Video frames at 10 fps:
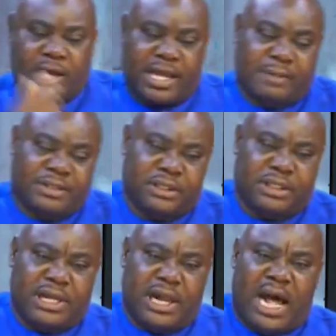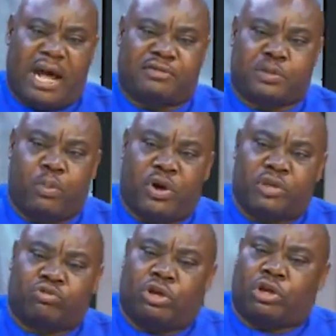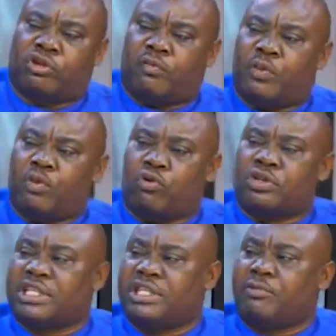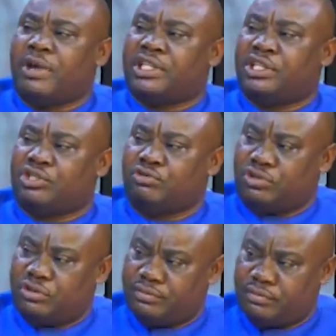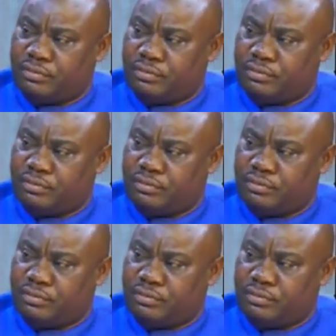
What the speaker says: Captain, I have spoken to a lot of people concerning rent issues.